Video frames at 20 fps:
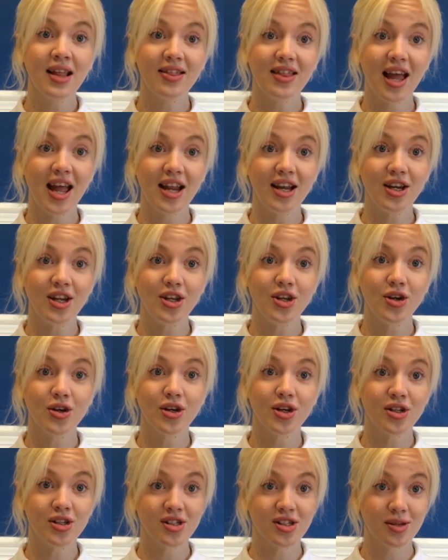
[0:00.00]
then you
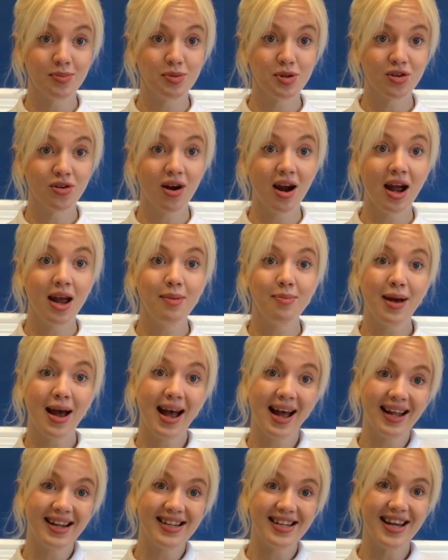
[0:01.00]
can subscribe
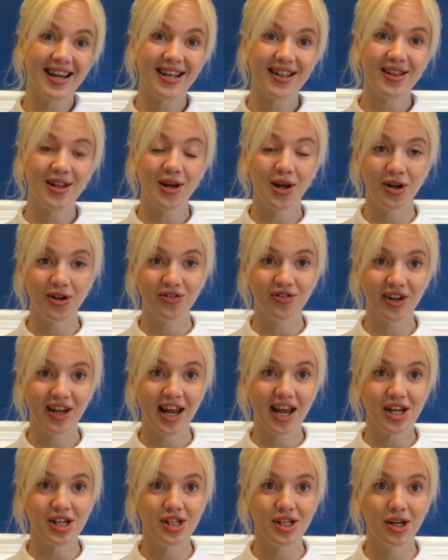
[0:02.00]
and hit the
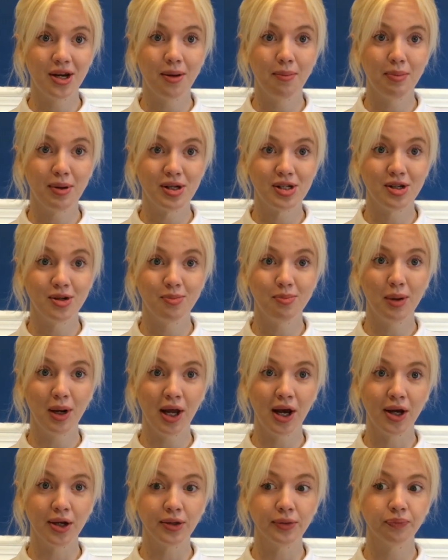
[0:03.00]
notification button
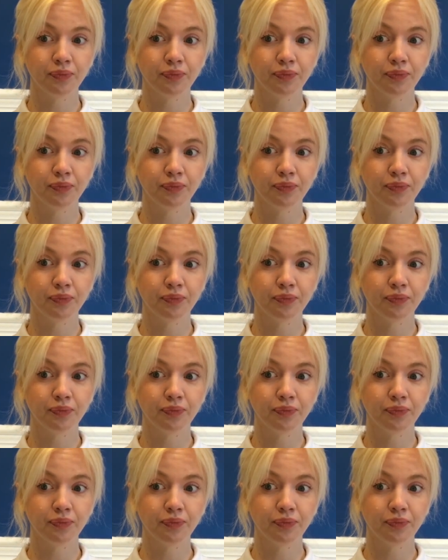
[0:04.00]
below.